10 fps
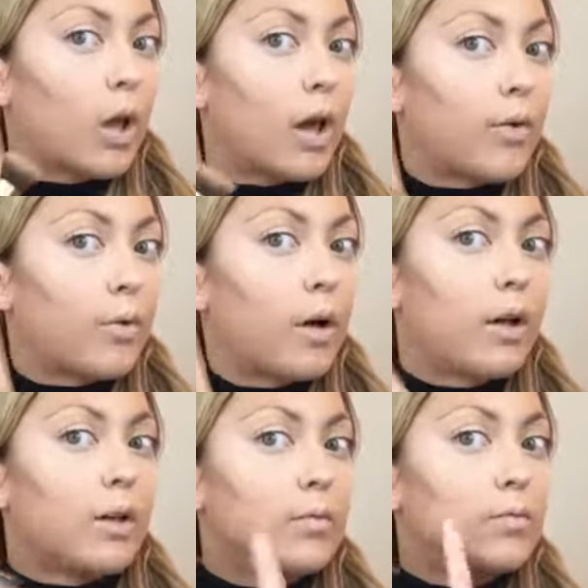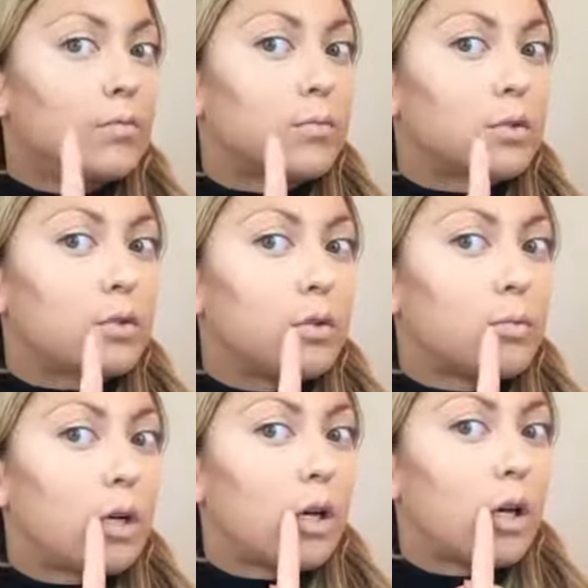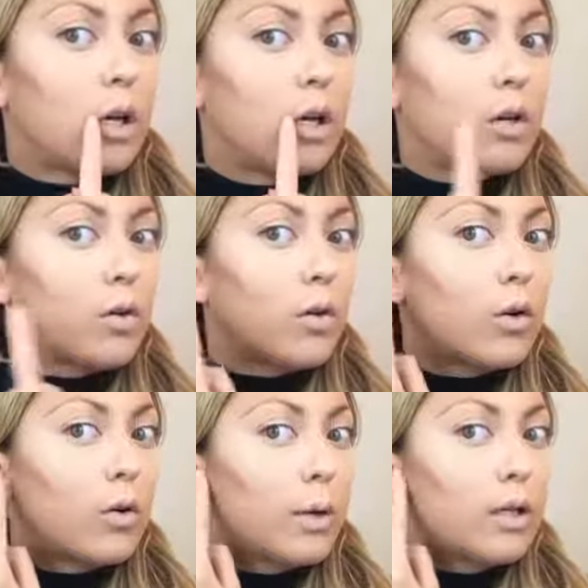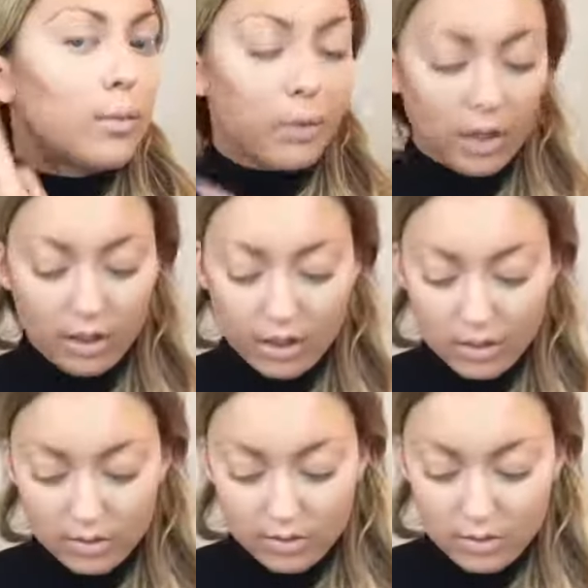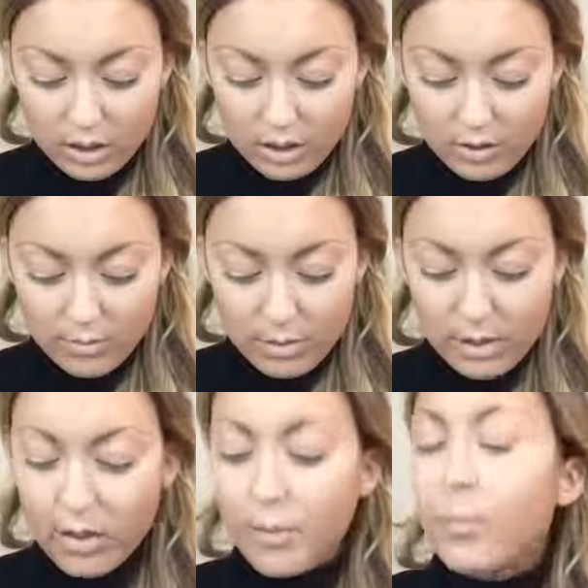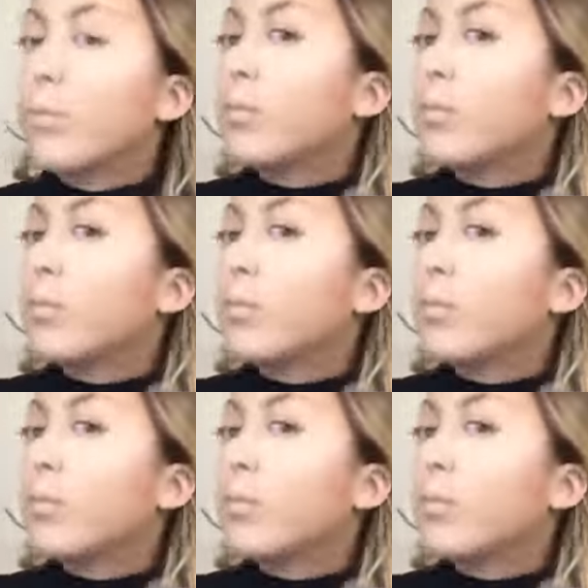halfway between my corner of my lip and my ear.